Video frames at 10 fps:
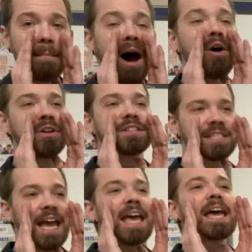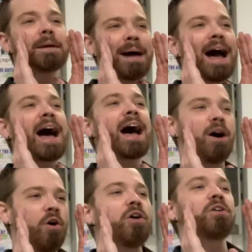gonna take my
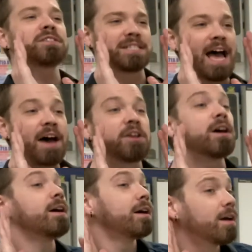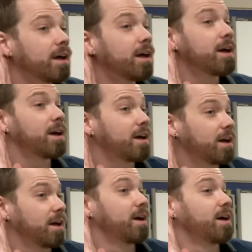horse down to Old Town
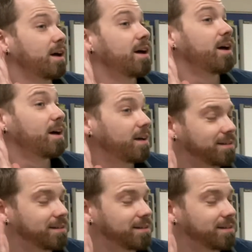Road.